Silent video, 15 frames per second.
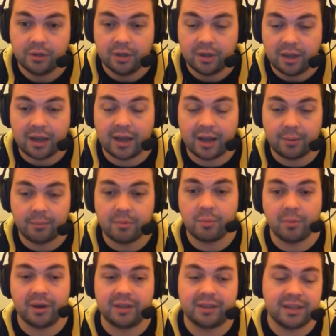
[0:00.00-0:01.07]

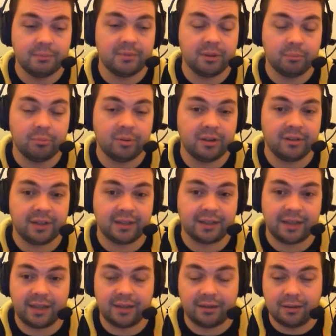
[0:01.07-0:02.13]
And when a team can play like
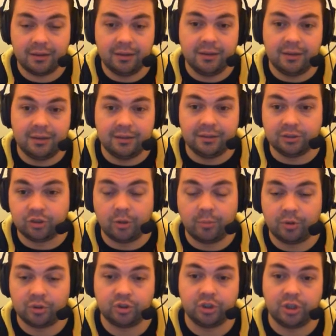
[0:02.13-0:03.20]
that, there's not
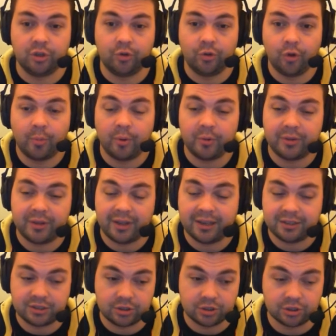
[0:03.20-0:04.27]
much you can do about it.
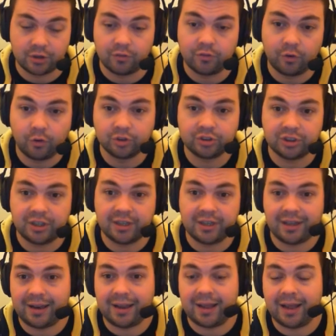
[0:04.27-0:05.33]
It's just unfortunate
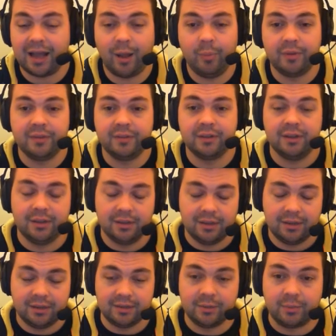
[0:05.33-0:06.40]
that it happened
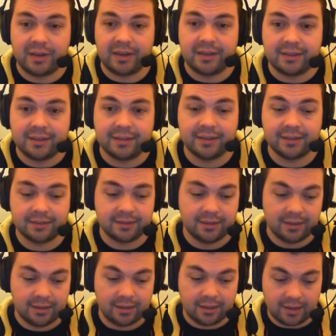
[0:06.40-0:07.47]
the way that it did.
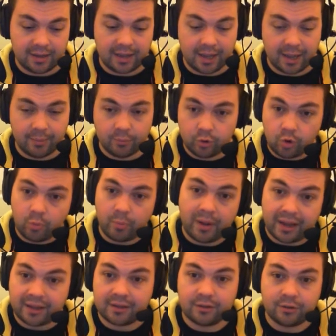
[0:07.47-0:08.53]
Go
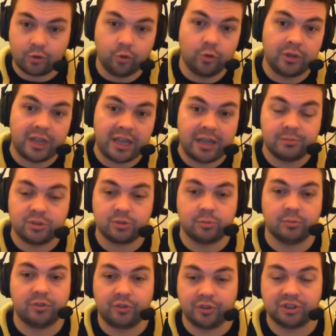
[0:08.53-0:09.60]
back 2 games,
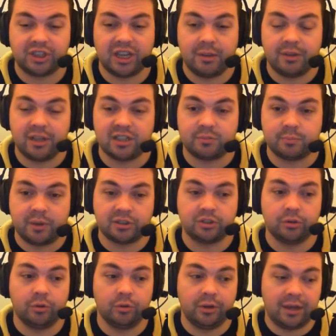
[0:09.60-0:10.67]
the first game against
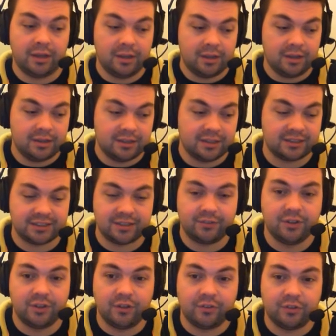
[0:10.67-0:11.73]
Barcelona, a
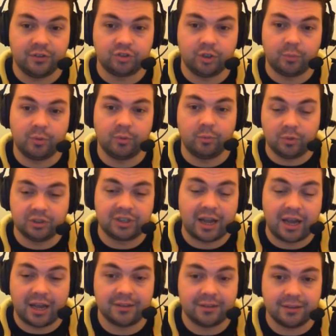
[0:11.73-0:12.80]
7-0 drubbing was
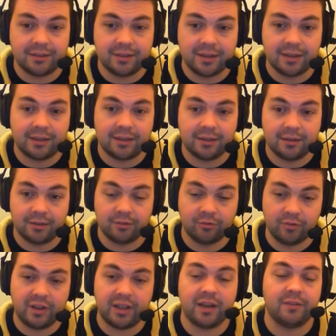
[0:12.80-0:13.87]
hard to take,
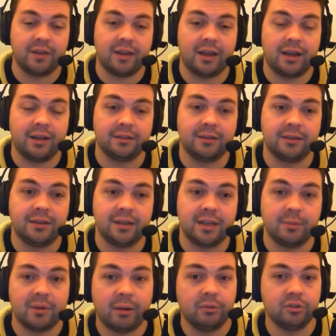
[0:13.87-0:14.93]
very, very hard to
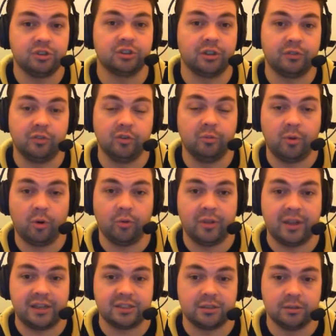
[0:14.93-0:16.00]
take. That was just a football
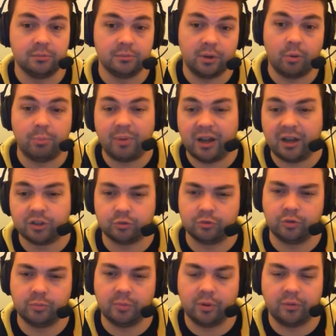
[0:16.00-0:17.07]
lesson, well, partial
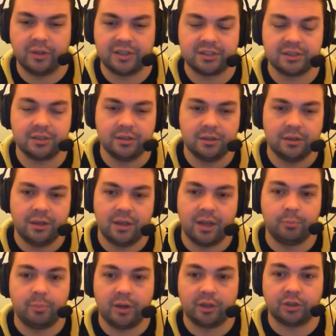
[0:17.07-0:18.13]
football lesson,
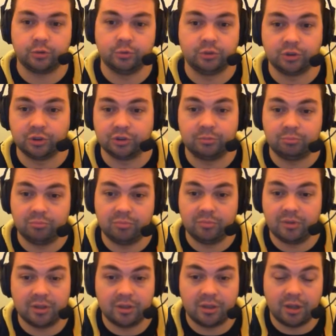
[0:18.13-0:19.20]
and partial just
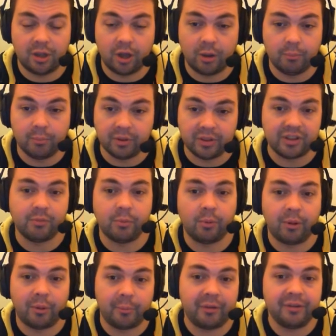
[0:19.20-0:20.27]

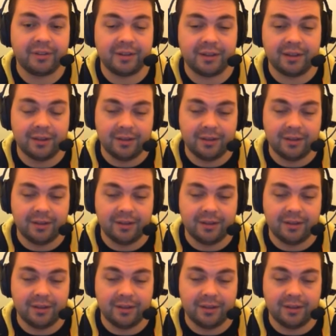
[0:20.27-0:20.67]
unbelievable ability.